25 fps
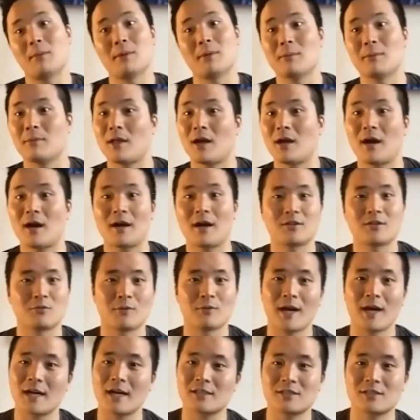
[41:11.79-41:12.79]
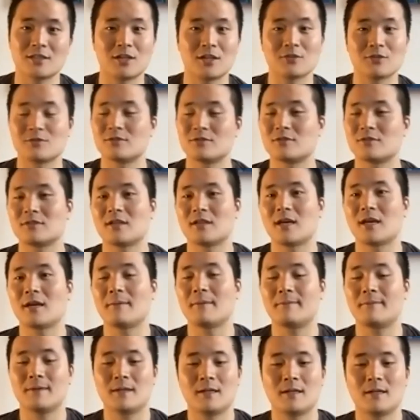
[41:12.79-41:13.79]
blah, blah, the reaction goes
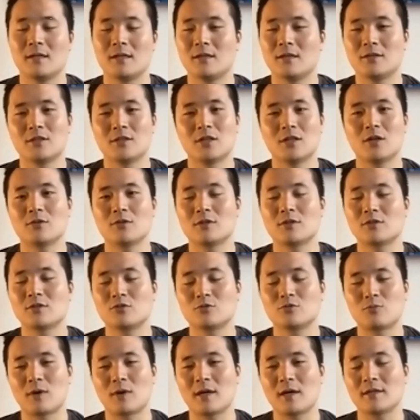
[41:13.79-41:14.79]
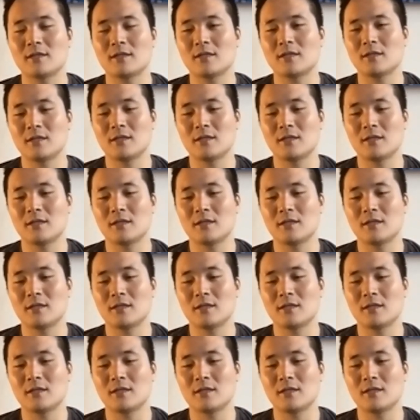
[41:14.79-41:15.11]
insane. You know, this is why